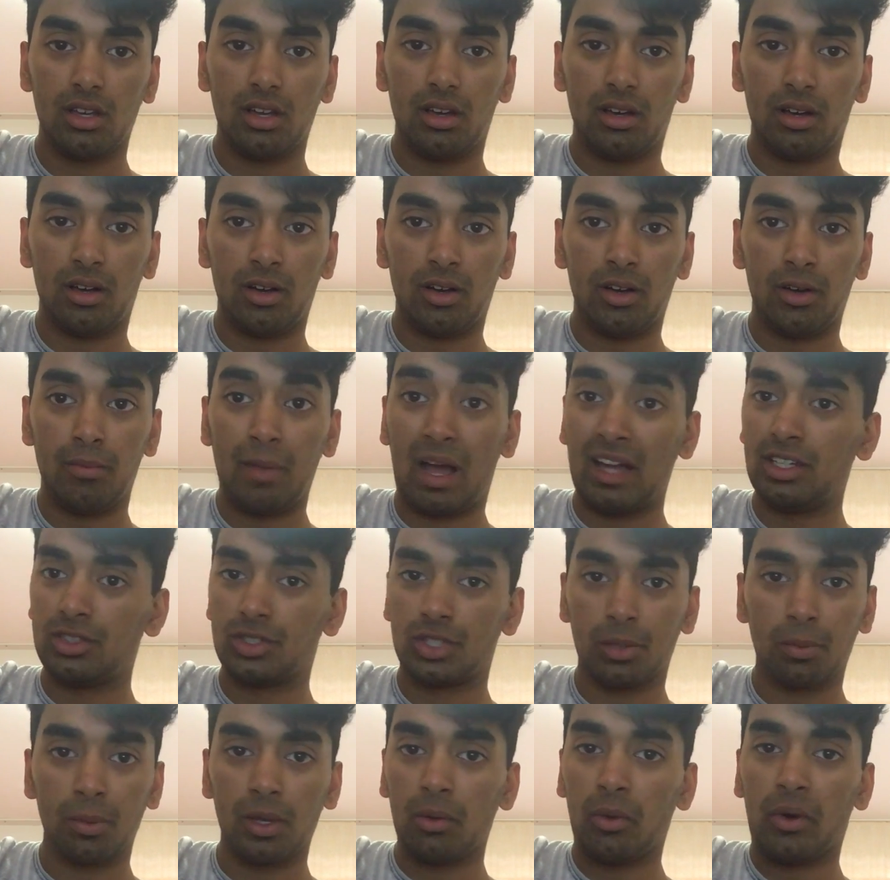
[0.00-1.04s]
And it
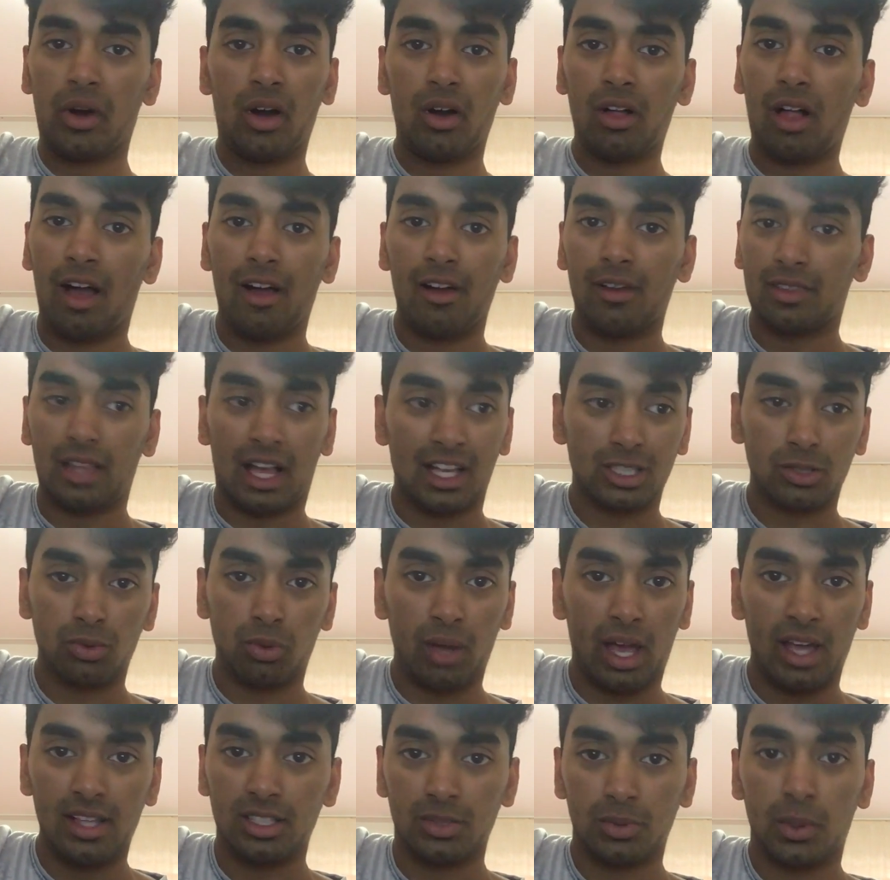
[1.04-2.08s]
took me a while. That's
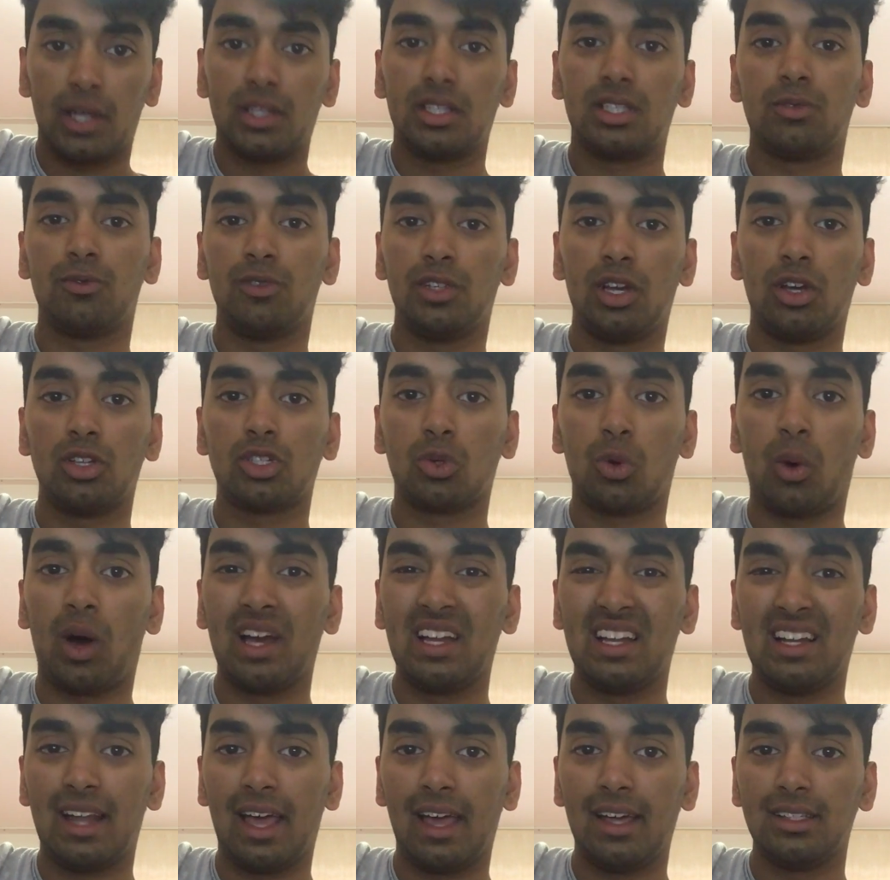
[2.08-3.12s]
hence why this video is
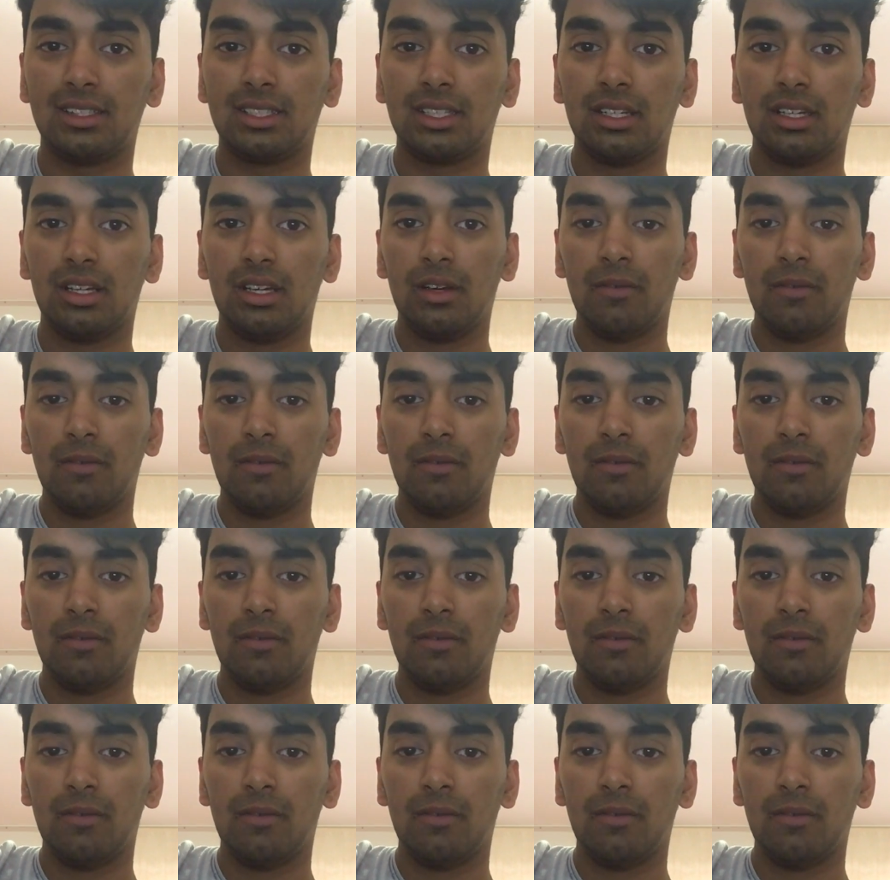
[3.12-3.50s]
quite late.